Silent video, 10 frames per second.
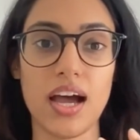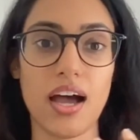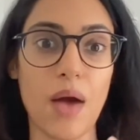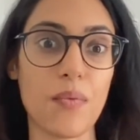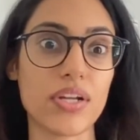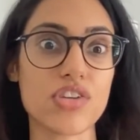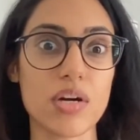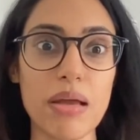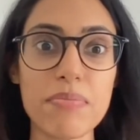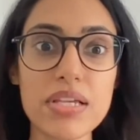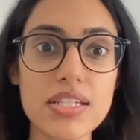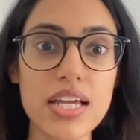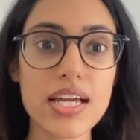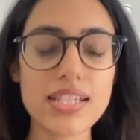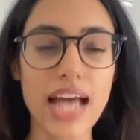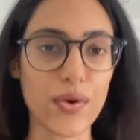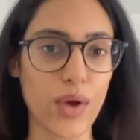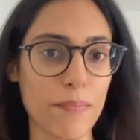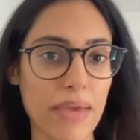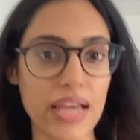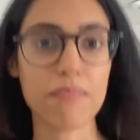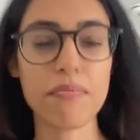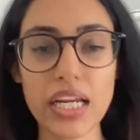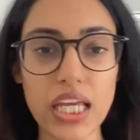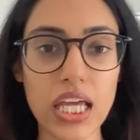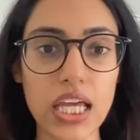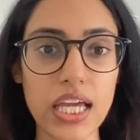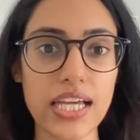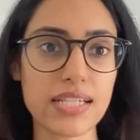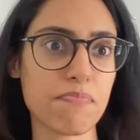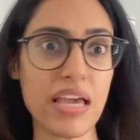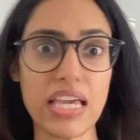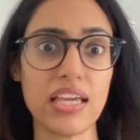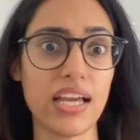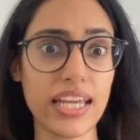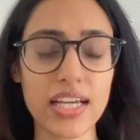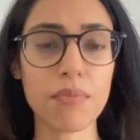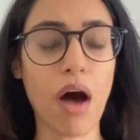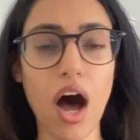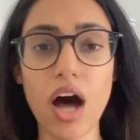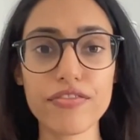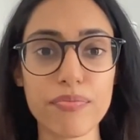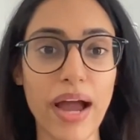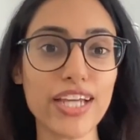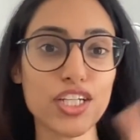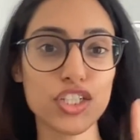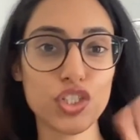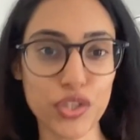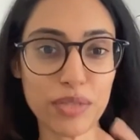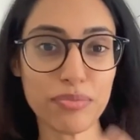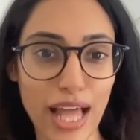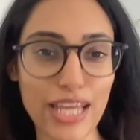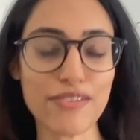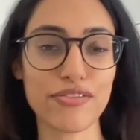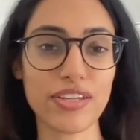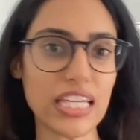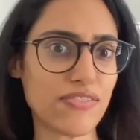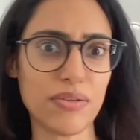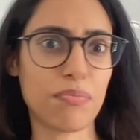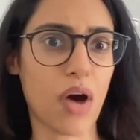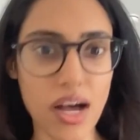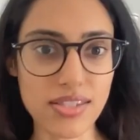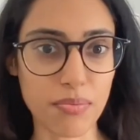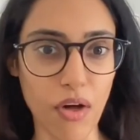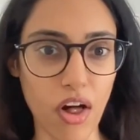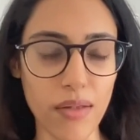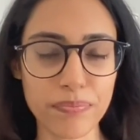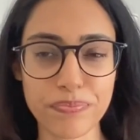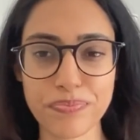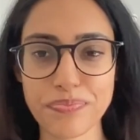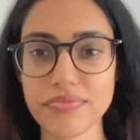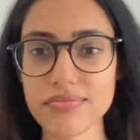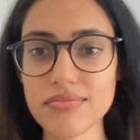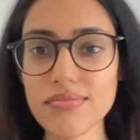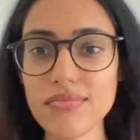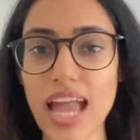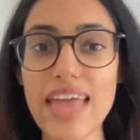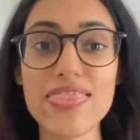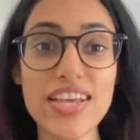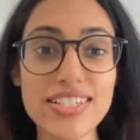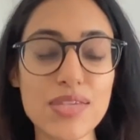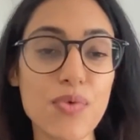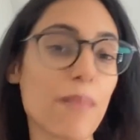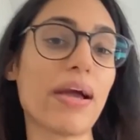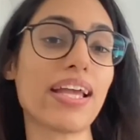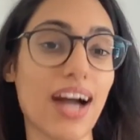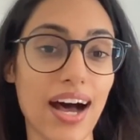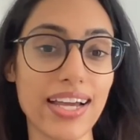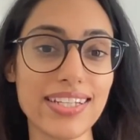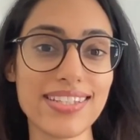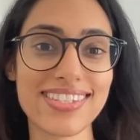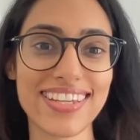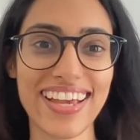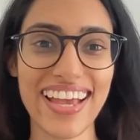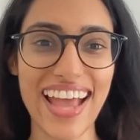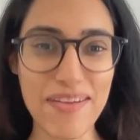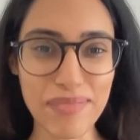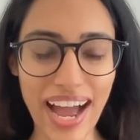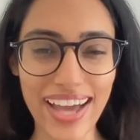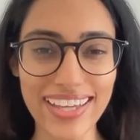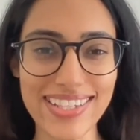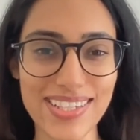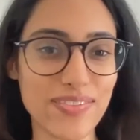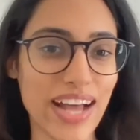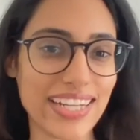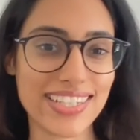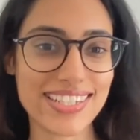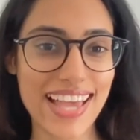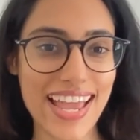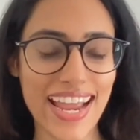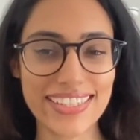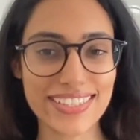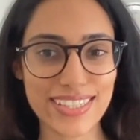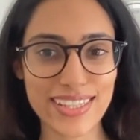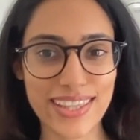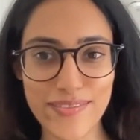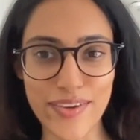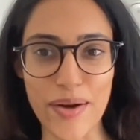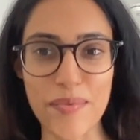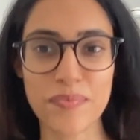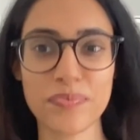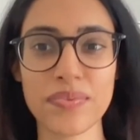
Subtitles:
I want to start my business. How do I make money? Is making an income off my dream life even possible? And this is what my guides and my highest self had to say and deliver.